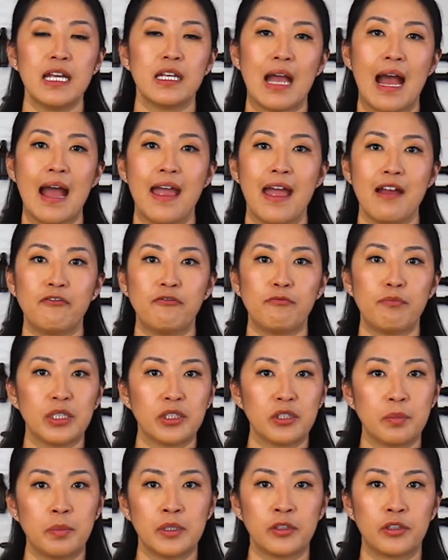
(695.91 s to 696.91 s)
I have
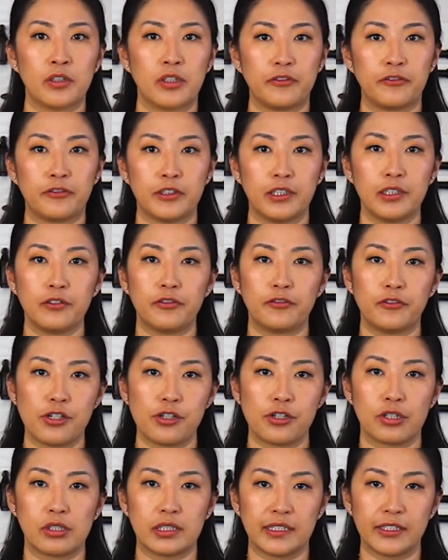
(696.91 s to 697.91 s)
multiple different
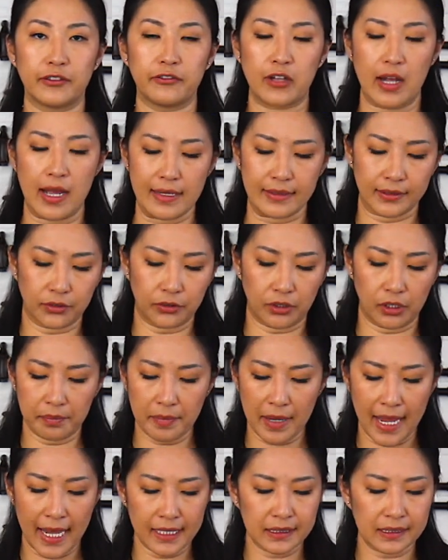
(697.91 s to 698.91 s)
versions of casserole
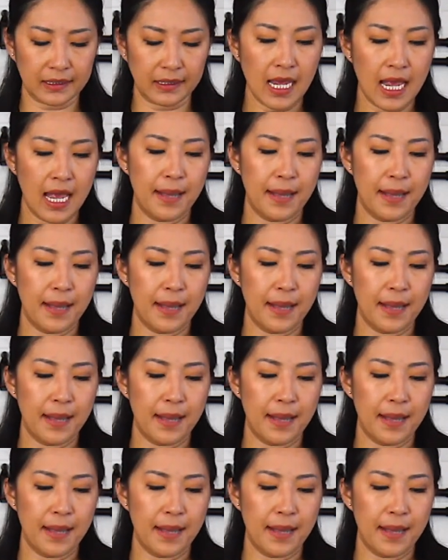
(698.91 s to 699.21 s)
pans,